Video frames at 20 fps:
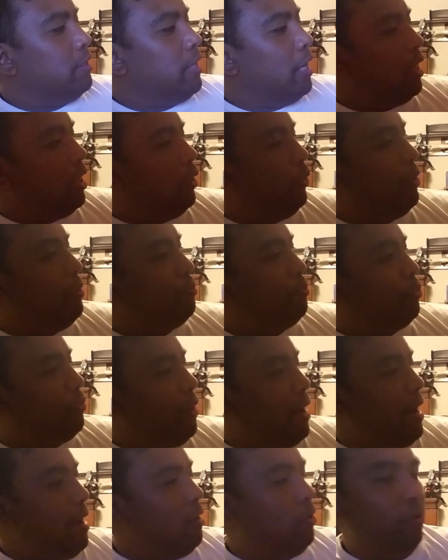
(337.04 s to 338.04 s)
yellow and
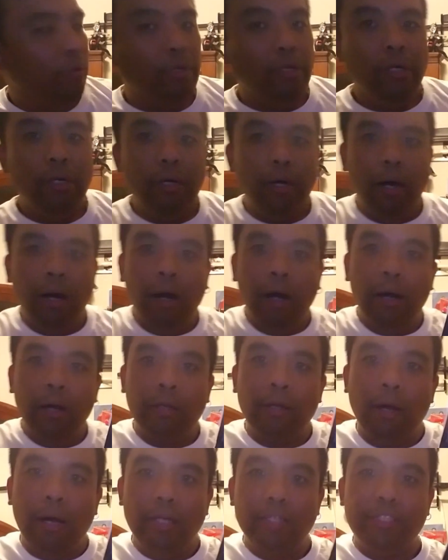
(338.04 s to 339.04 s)
brown
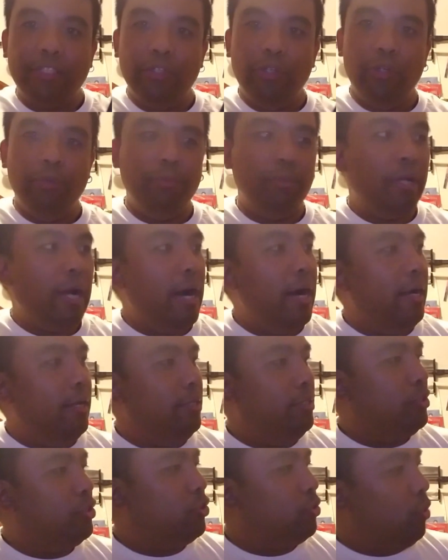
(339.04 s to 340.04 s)
costume. You
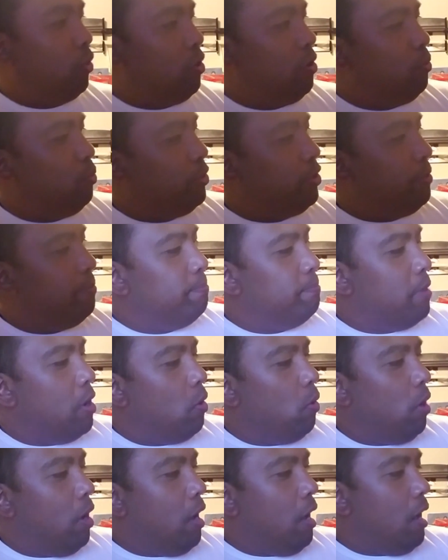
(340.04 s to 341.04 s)
got Storm with the
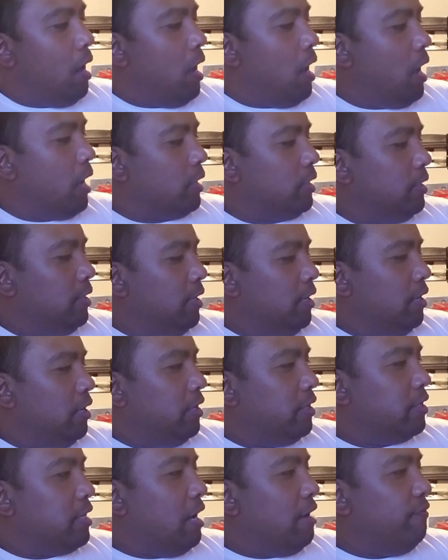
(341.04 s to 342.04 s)
mohawk.
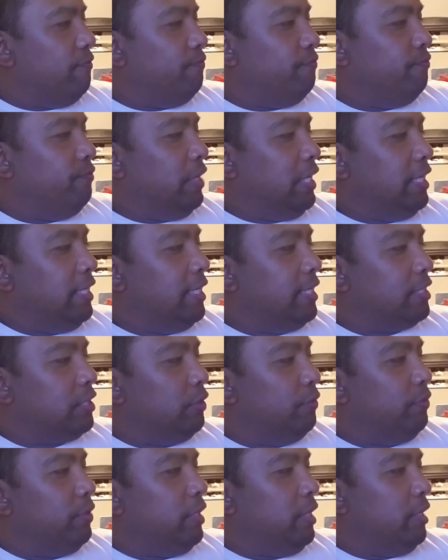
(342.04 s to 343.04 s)
You got
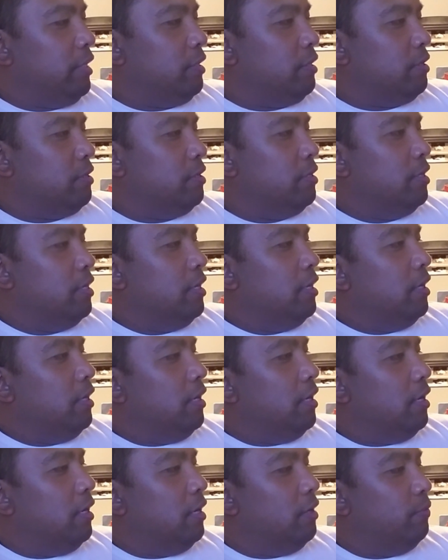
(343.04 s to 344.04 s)
Phoenix over here.
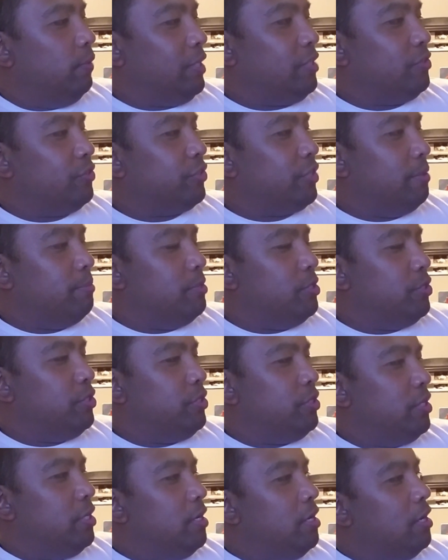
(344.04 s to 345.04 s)
Rachel
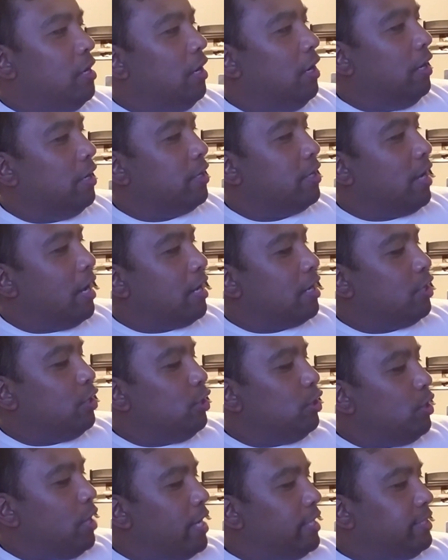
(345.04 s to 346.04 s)
Summers. You got
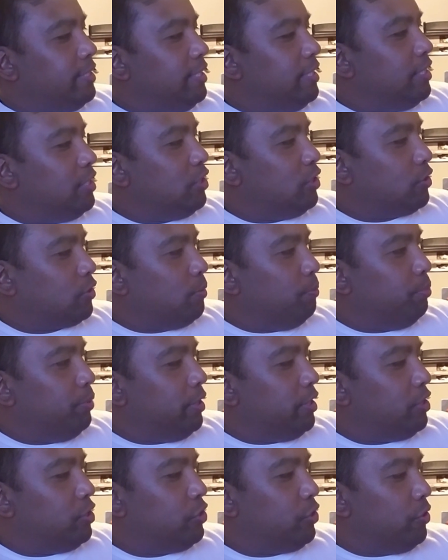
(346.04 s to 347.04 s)
Colossus
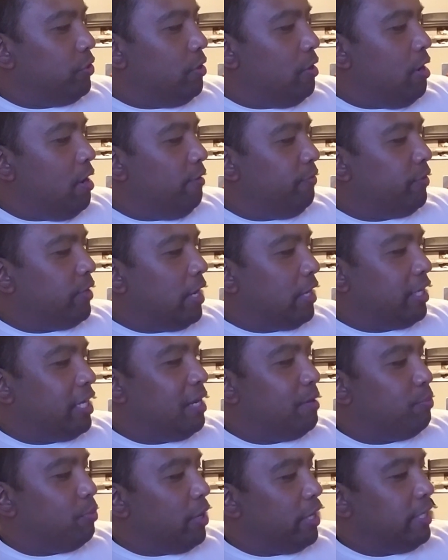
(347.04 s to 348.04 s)
completely shirt off. You got
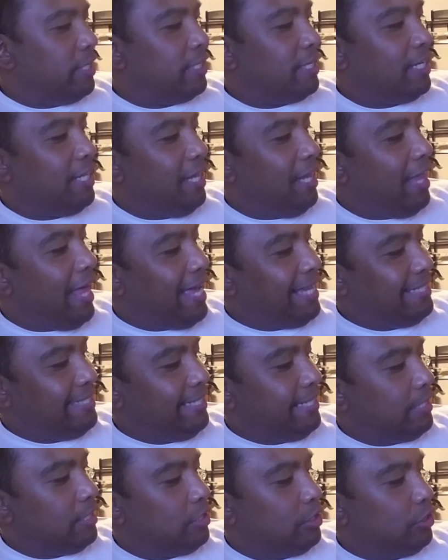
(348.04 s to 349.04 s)
Kitty Pryde in the
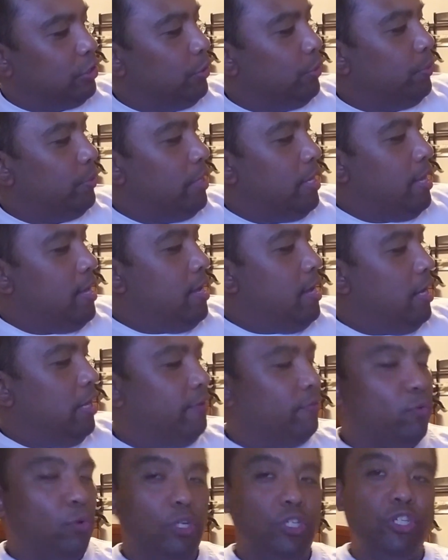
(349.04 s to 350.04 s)
classic suit.
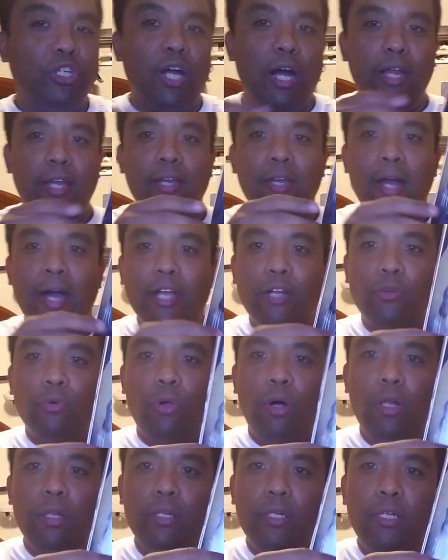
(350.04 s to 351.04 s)
And of course you got
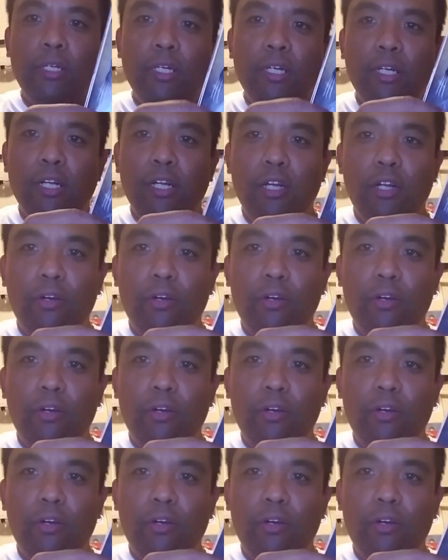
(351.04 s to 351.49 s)
Nightcrawler